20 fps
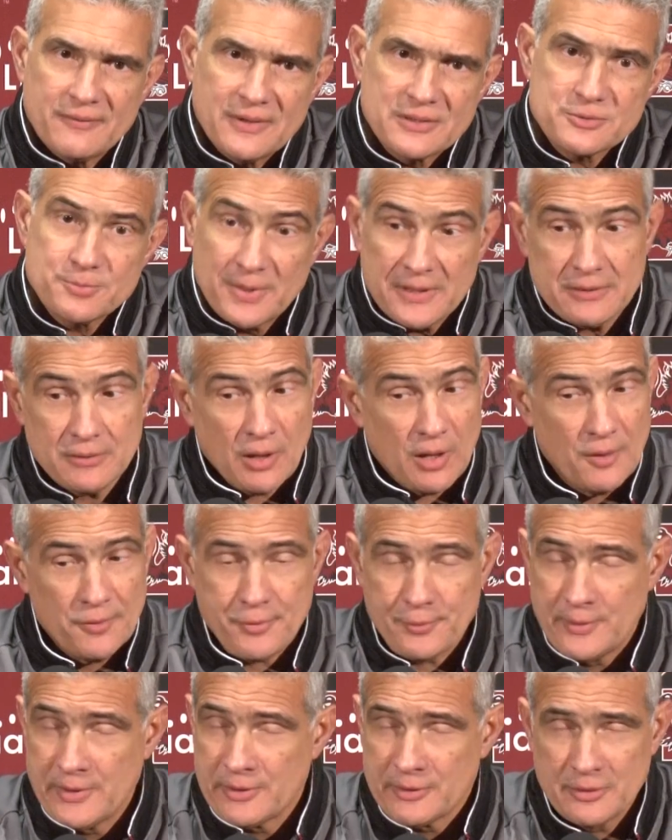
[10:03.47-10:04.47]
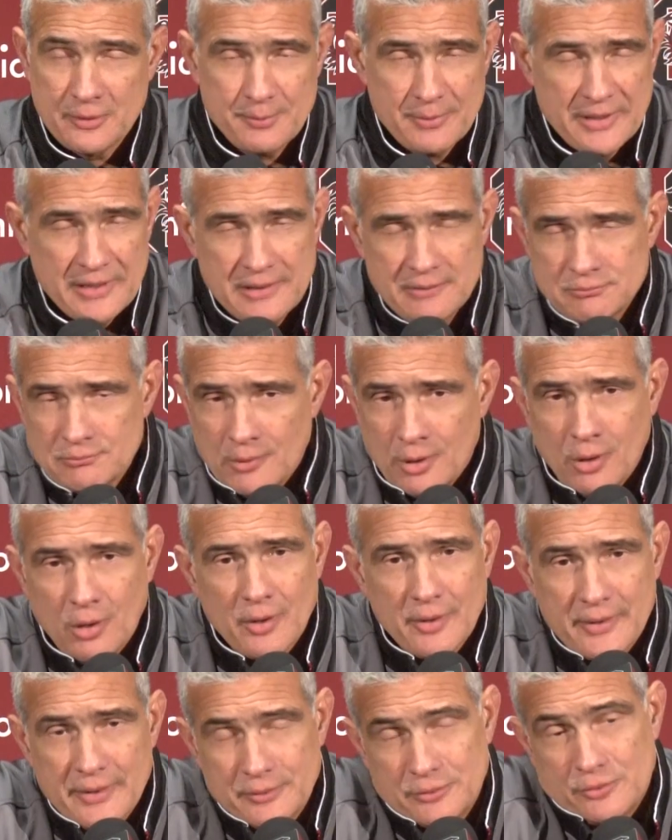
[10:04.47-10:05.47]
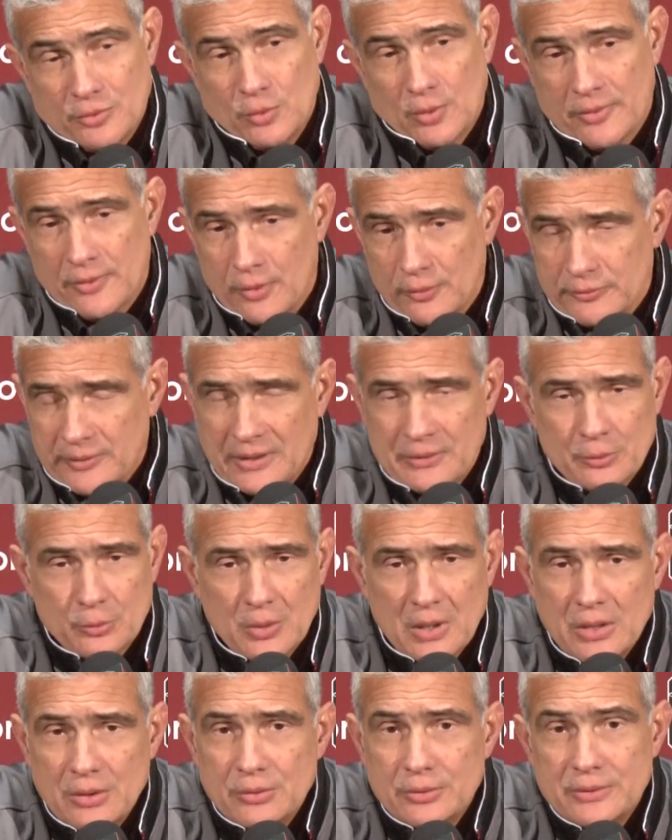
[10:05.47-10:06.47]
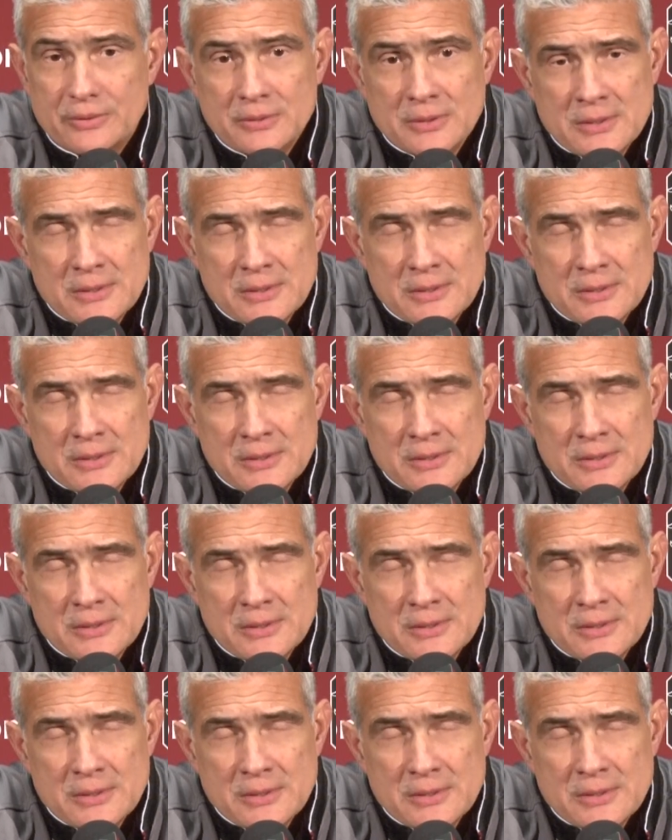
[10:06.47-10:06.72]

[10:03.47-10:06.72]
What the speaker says: of us. But all three are going to be hard, and two of those on the road.